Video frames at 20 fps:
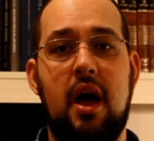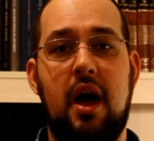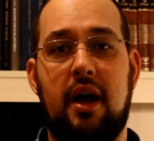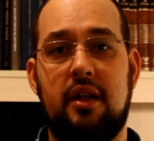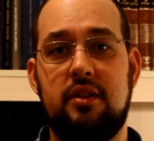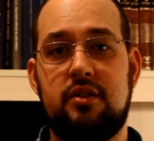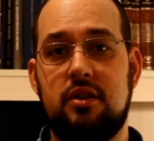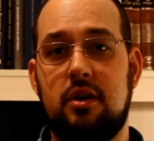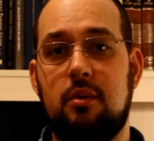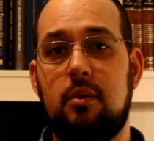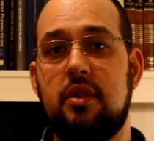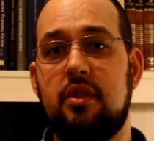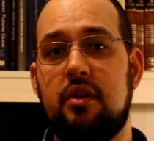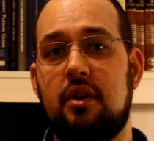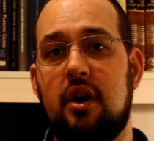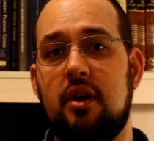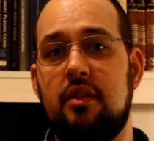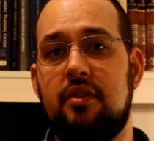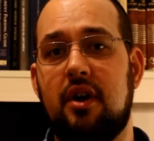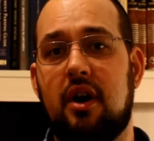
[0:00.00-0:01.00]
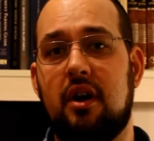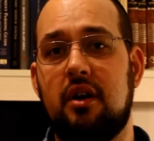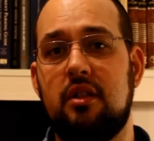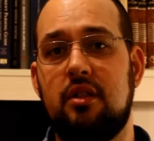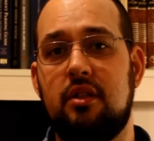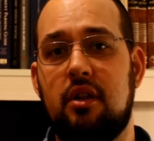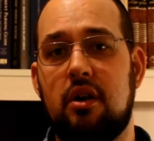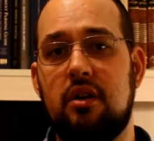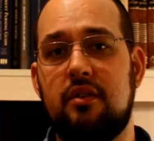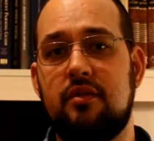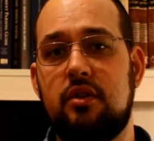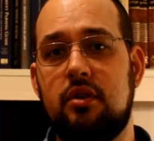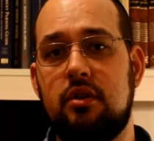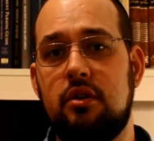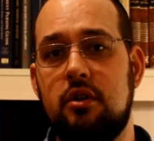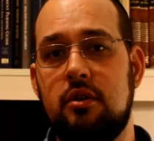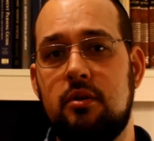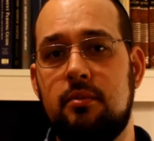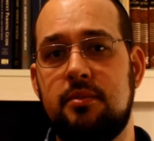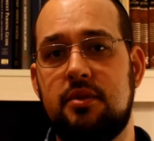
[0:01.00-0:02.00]
And so on, there are a lot of
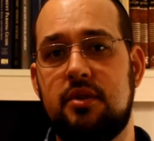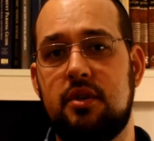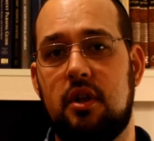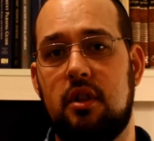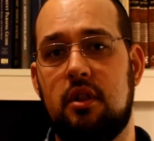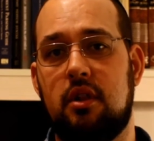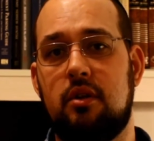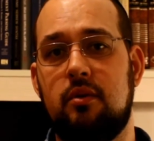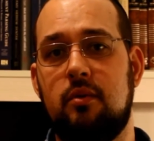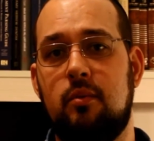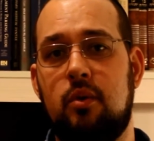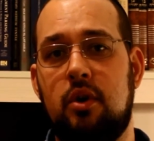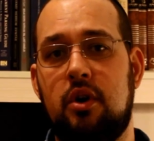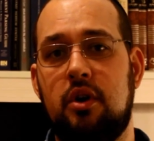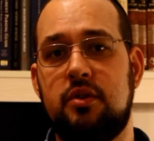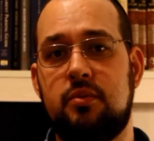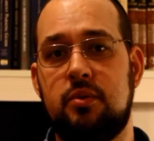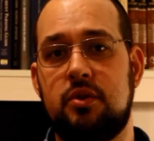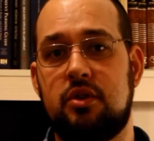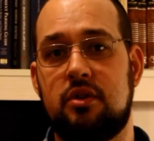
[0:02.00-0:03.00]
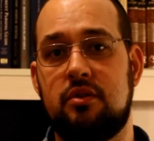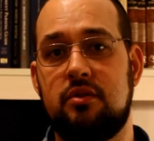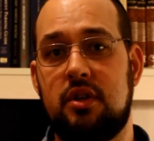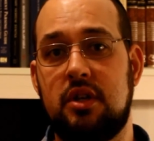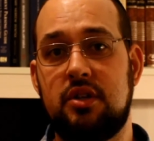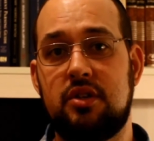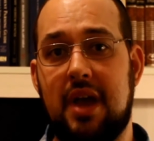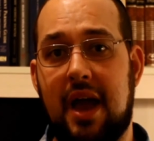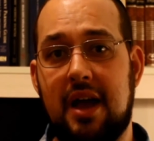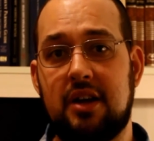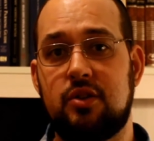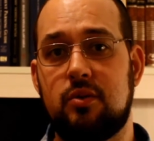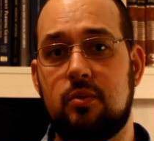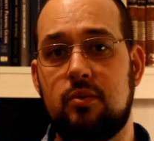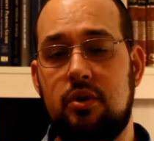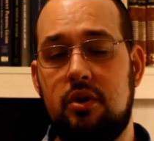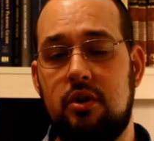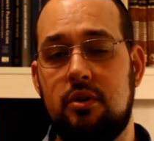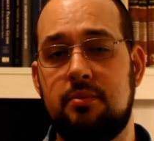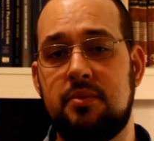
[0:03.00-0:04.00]
terms, a lot of words which are just actual
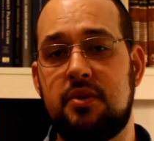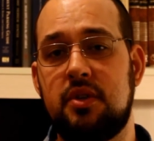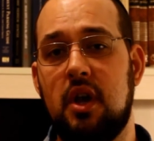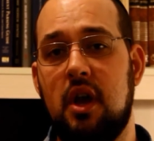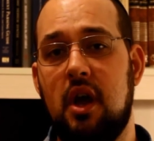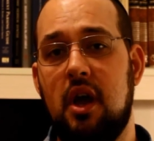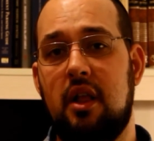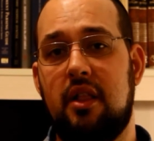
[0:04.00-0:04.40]
terms.